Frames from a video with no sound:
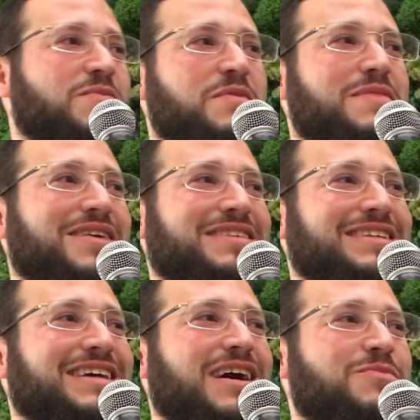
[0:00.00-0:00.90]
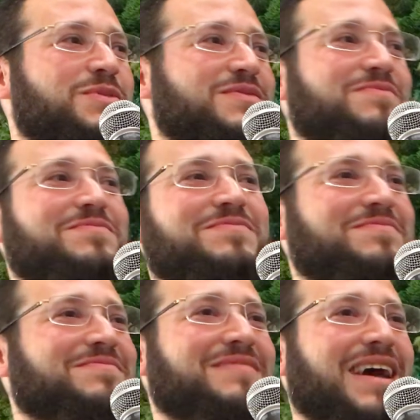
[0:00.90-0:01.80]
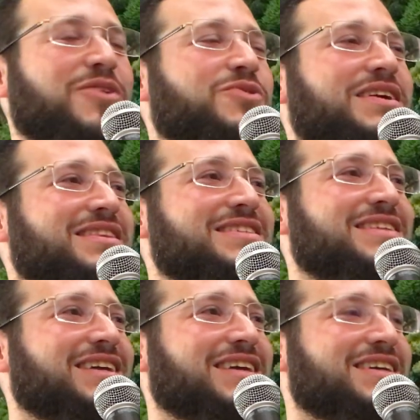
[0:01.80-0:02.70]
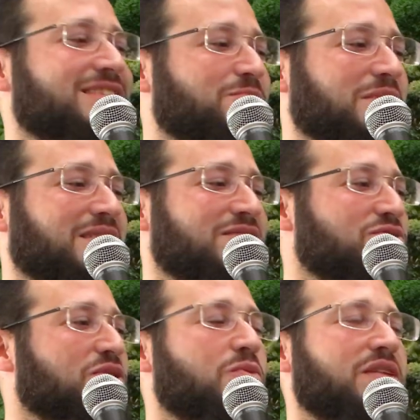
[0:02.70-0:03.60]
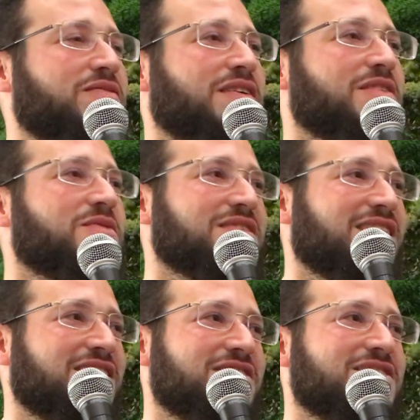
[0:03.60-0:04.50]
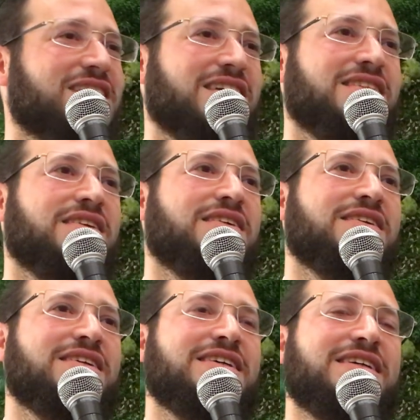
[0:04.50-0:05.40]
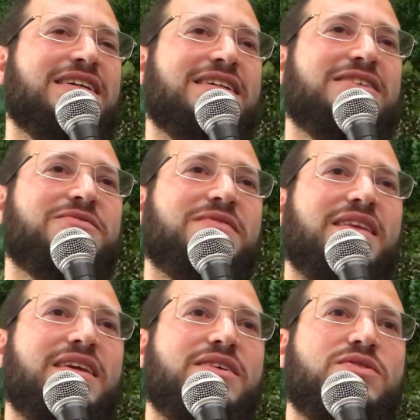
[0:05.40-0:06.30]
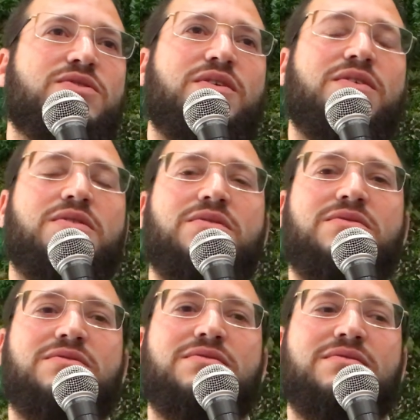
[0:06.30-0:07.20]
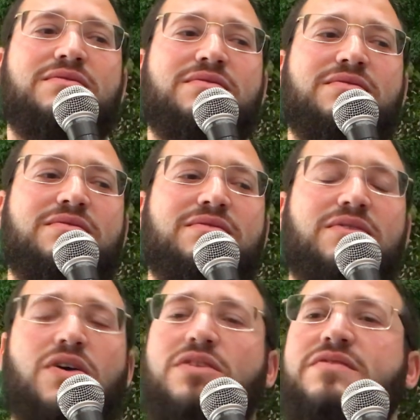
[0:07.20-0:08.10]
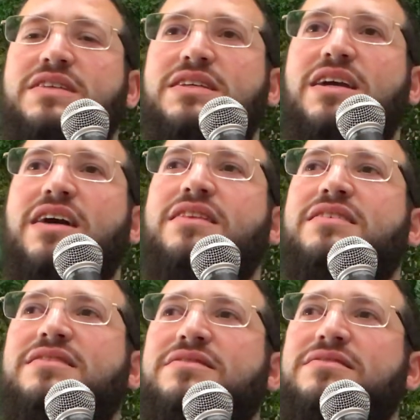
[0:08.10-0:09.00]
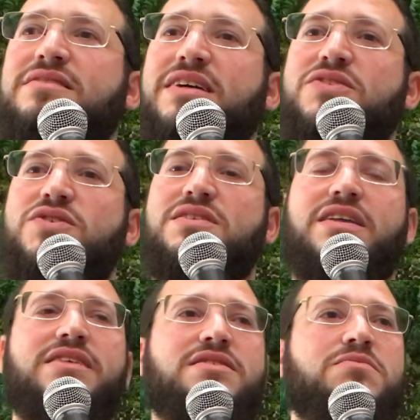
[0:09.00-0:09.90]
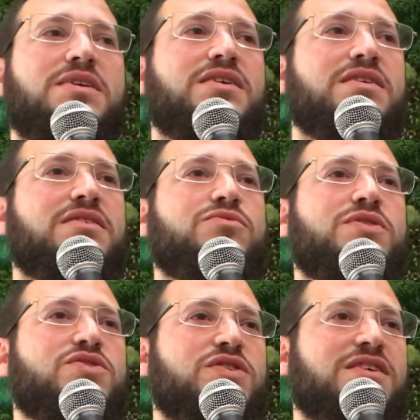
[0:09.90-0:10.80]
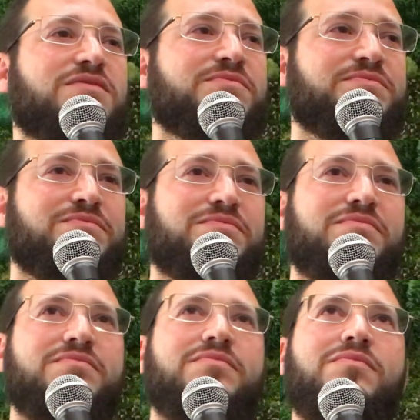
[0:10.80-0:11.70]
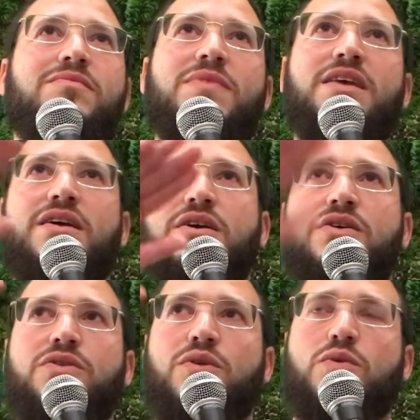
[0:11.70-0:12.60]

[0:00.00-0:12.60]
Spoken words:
And you just want to scream from the mountaintops how great this thing is, but there's no way for anyone to understand. And so all of it together, it just led to me reaching